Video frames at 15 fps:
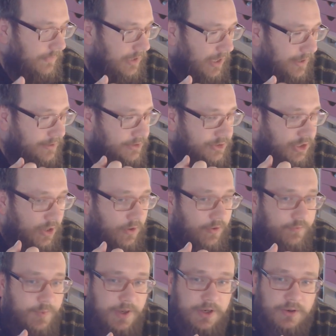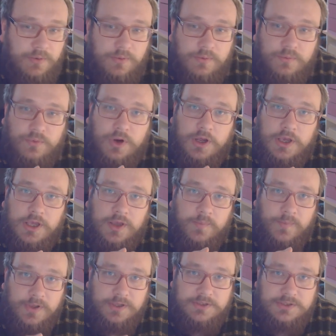And so I've been working
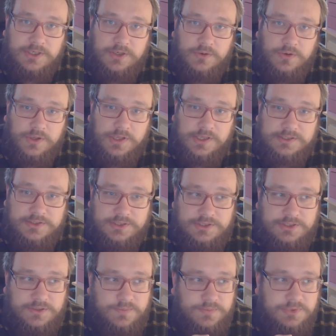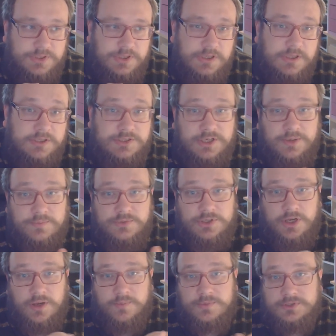building all of these systems, and at the same
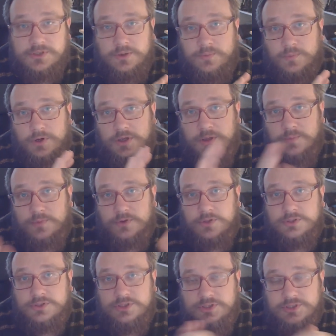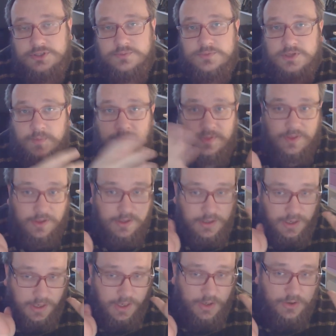time as I'm working building the systems, I'm
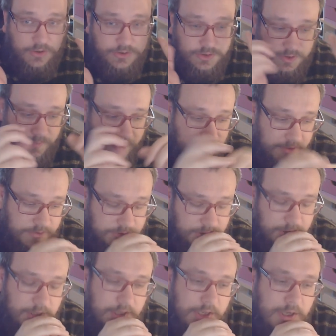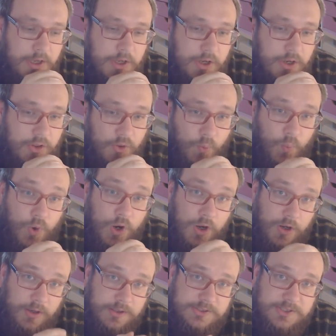thinking a lot about the
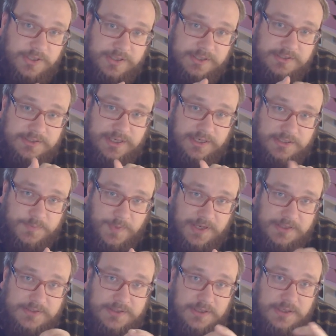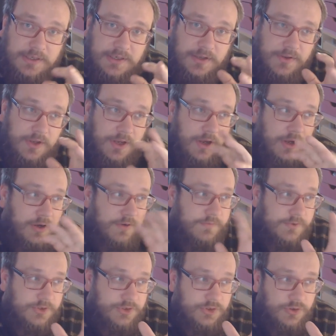world that this takes place in, and the arc of
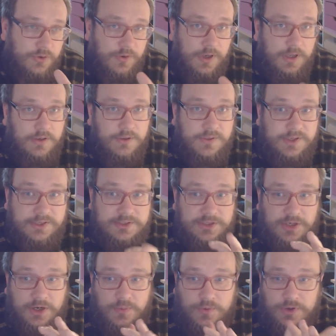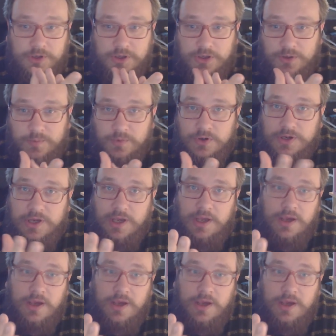the story, and the things that I want to communicate.